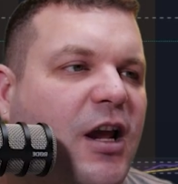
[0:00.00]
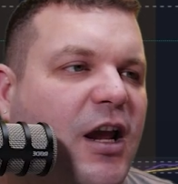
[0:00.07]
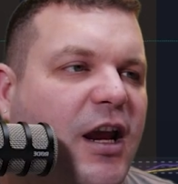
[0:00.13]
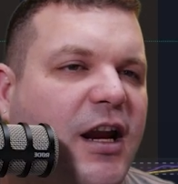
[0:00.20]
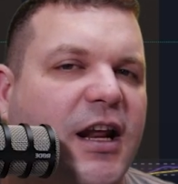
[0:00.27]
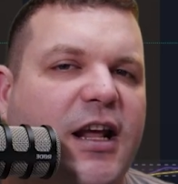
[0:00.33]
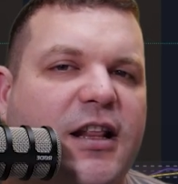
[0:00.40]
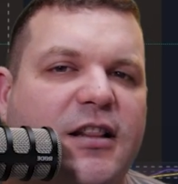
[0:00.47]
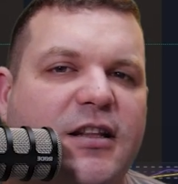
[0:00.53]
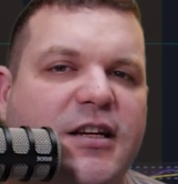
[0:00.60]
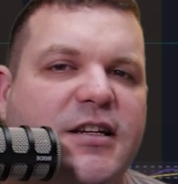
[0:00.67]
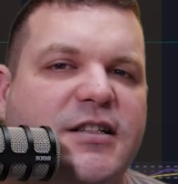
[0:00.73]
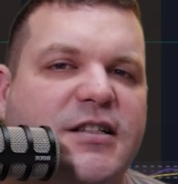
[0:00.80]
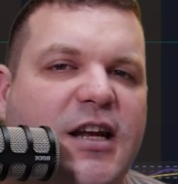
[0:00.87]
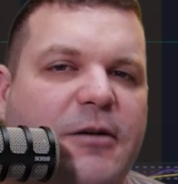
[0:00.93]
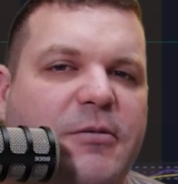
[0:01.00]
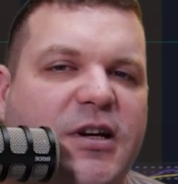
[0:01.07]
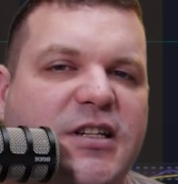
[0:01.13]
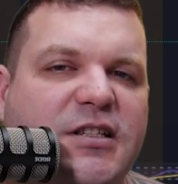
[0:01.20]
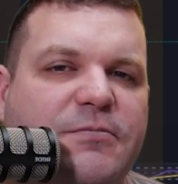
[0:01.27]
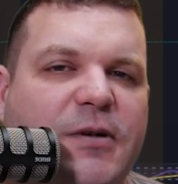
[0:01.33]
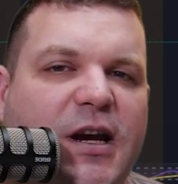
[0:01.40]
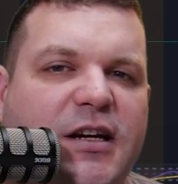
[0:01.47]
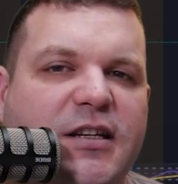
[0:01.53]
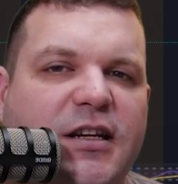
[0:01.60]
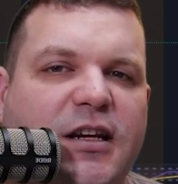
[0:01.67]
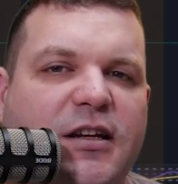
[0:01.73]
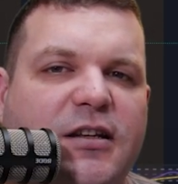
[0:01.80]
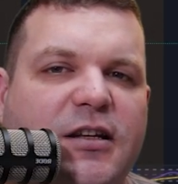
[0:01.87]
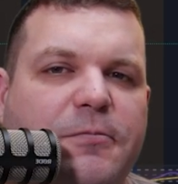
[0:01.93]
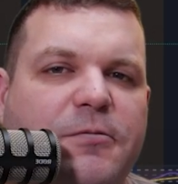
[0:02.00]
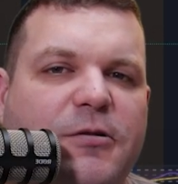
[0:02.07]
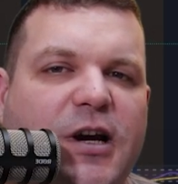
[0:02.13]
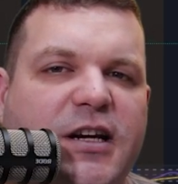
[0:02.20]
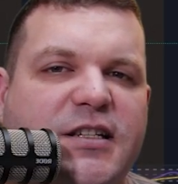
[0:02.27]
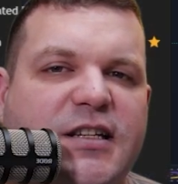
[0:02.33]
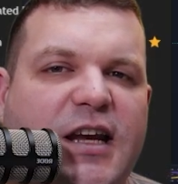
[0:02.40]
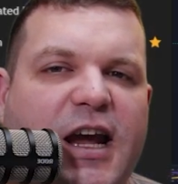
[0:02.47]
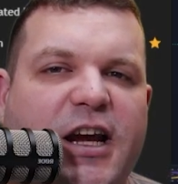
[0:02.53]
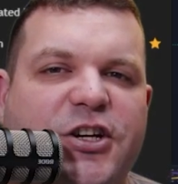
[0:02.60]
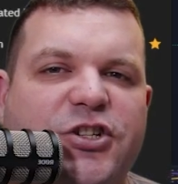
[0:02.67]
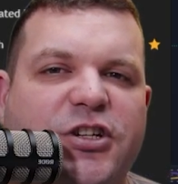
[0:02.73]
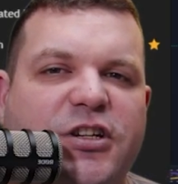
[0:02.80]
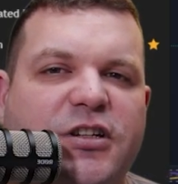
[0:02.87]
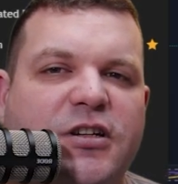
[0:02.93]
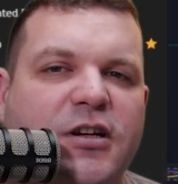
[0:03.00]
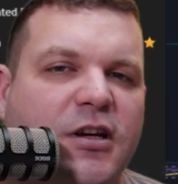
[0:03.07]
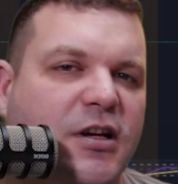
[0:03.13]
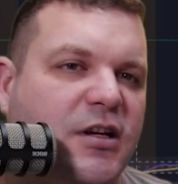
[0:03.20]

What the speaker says: And at least I'm expecting the price action